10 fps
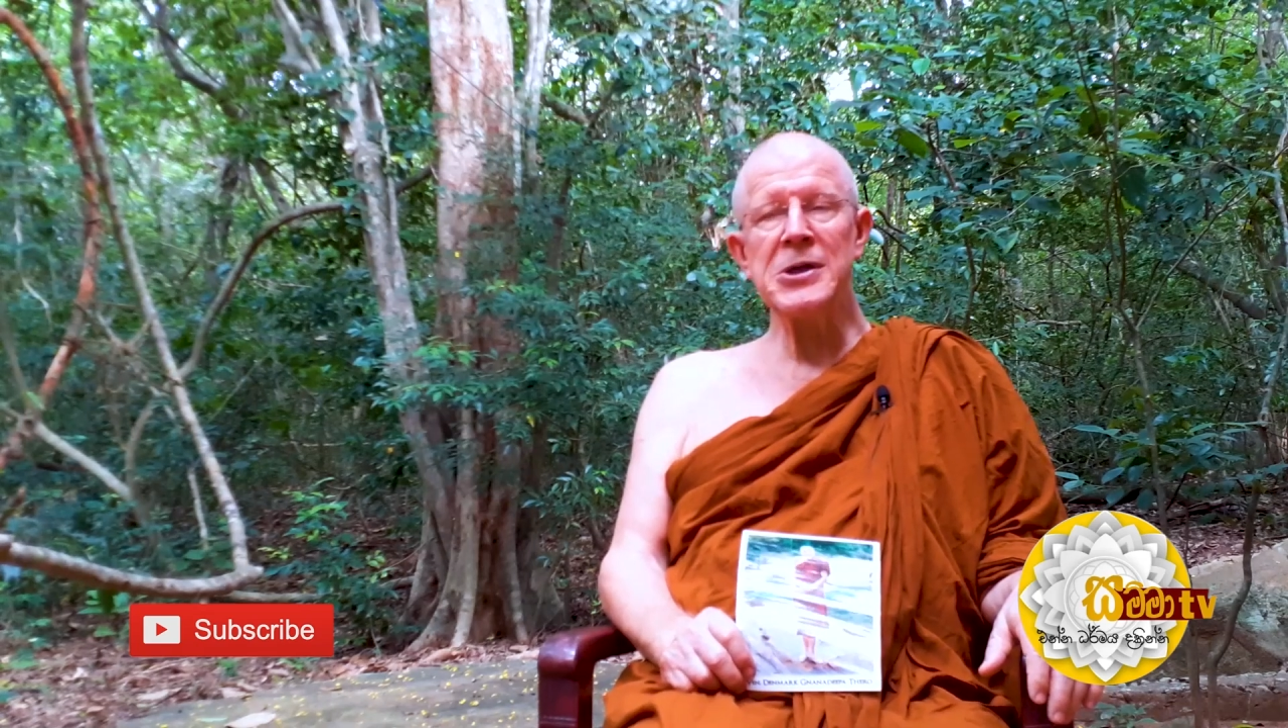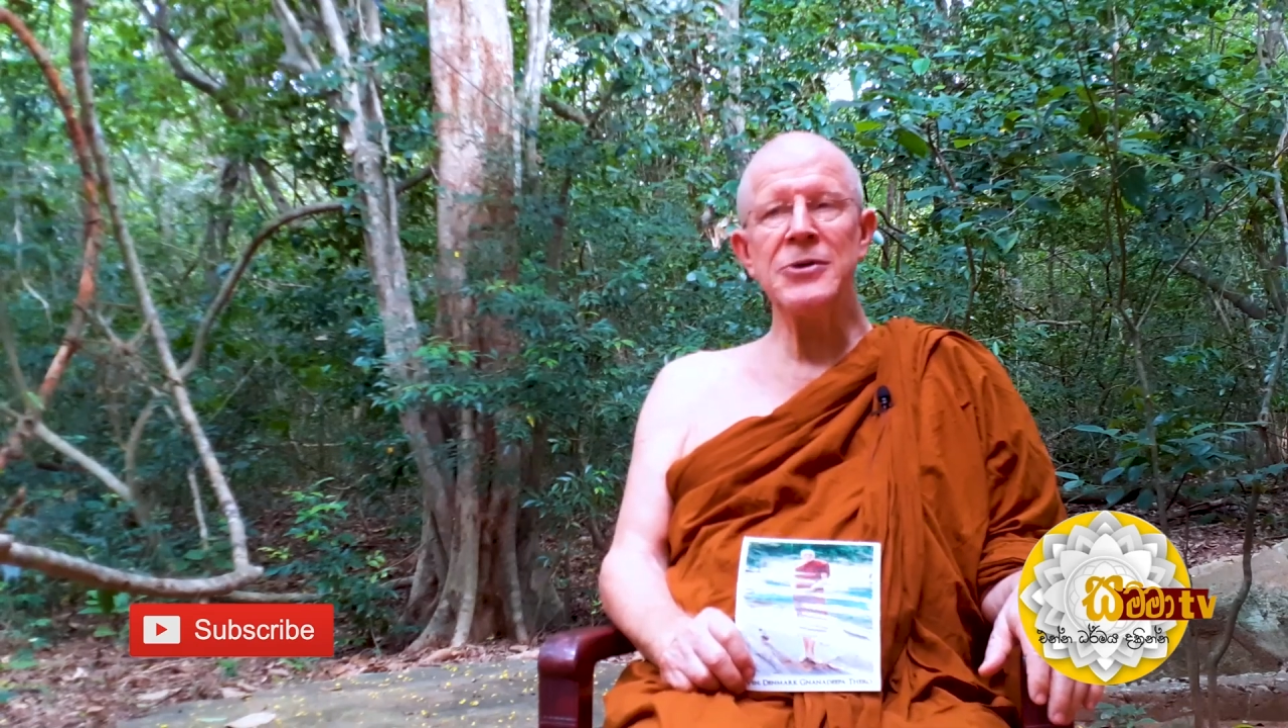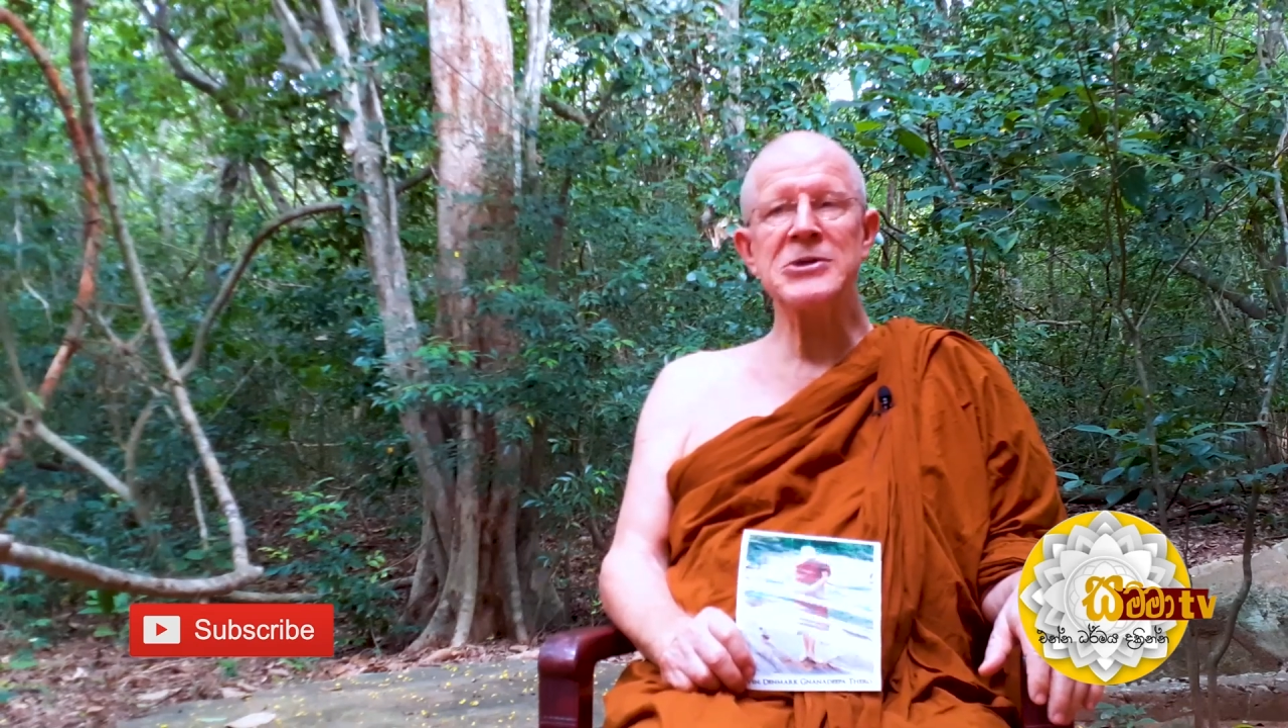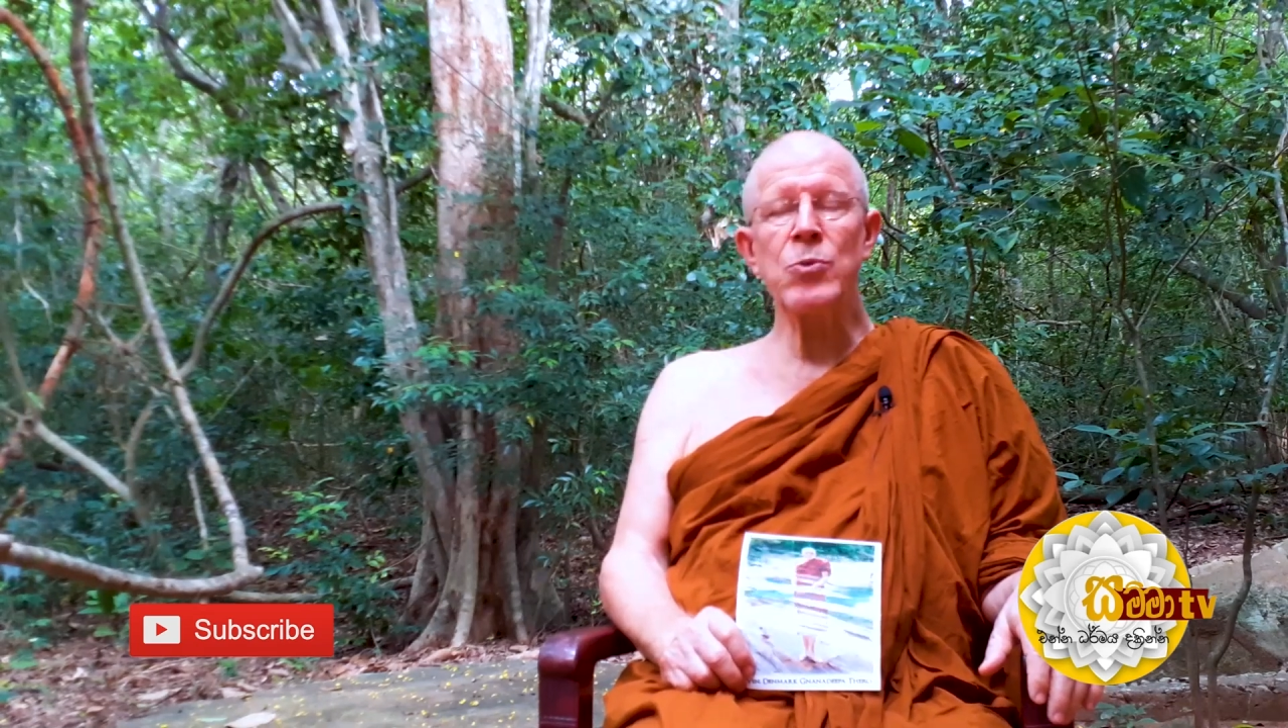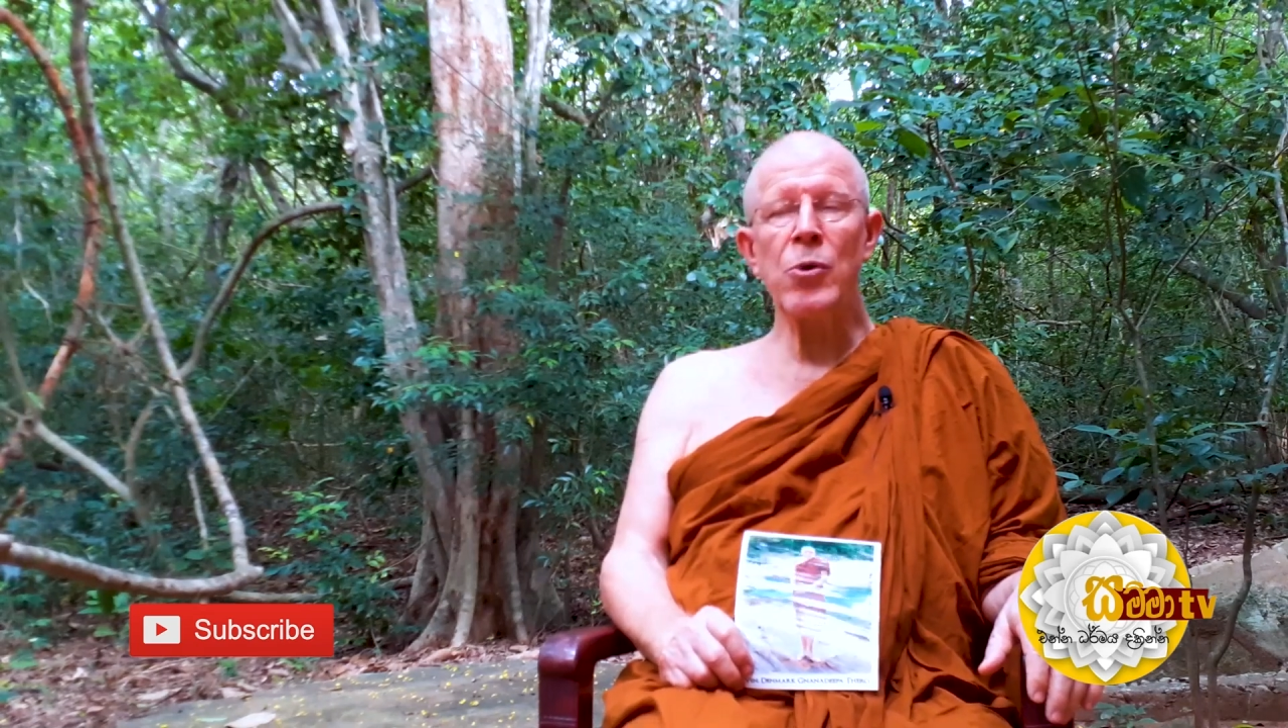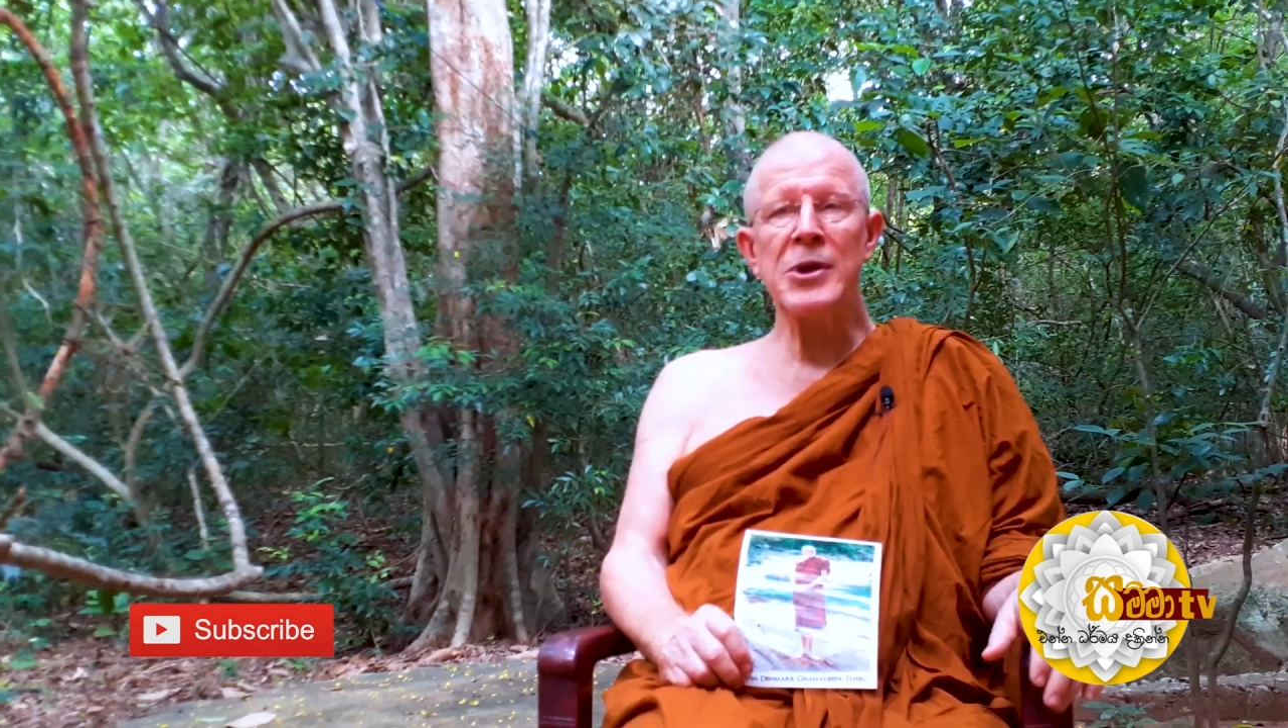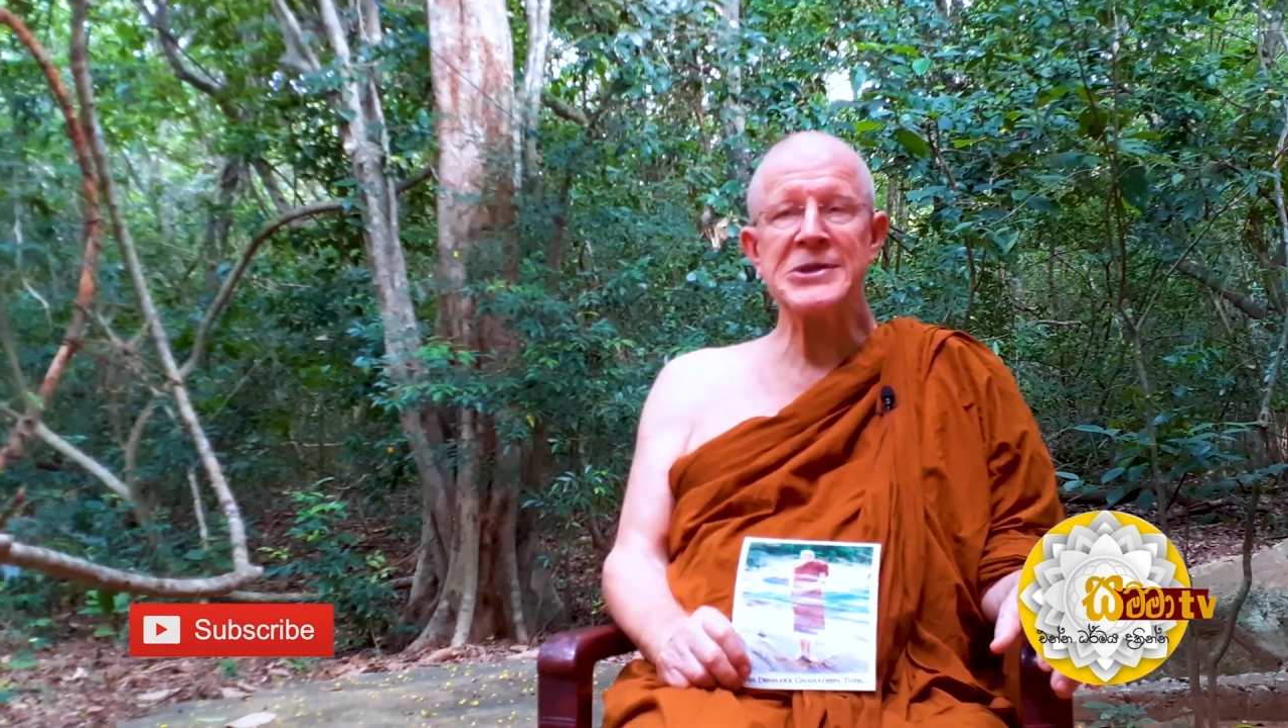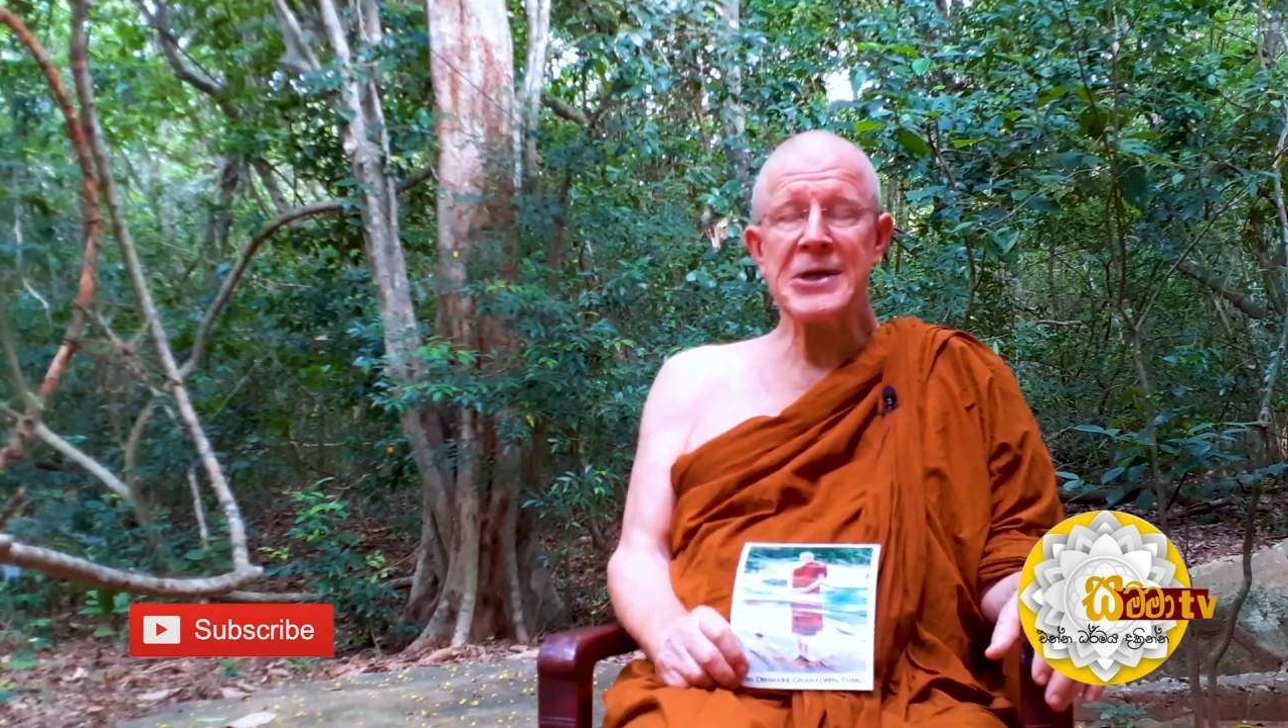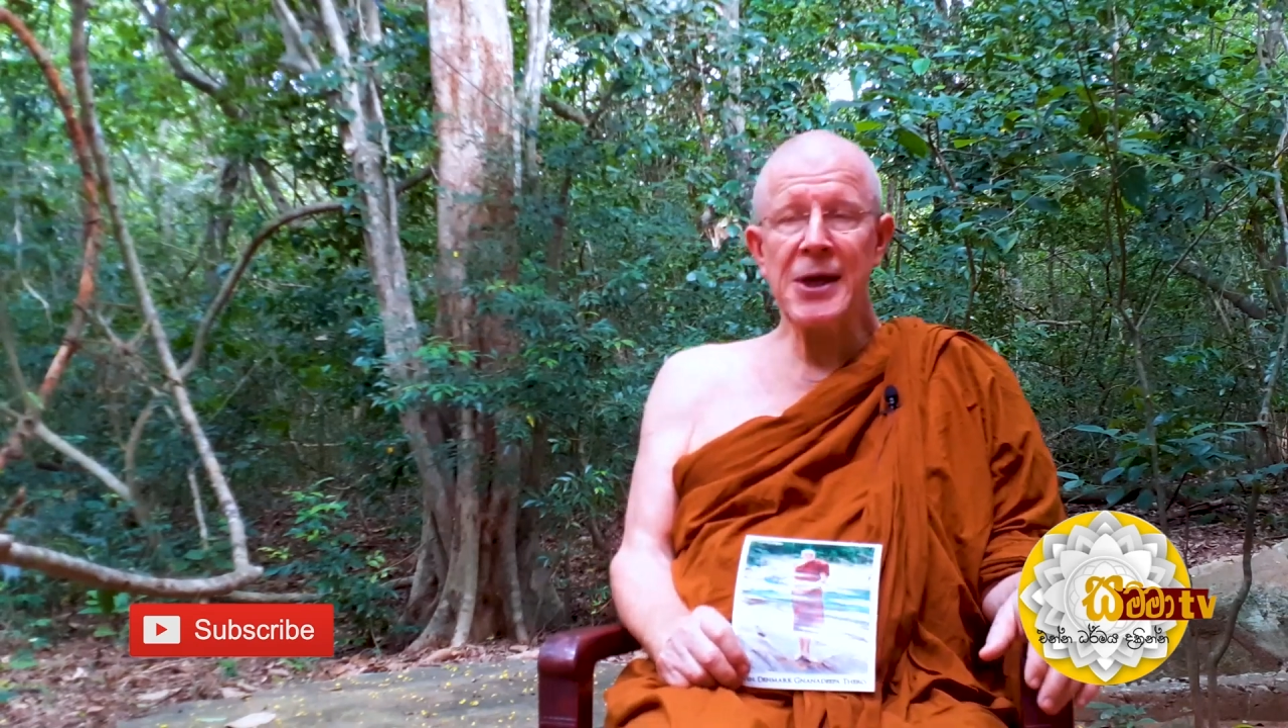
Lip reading: in this wilderness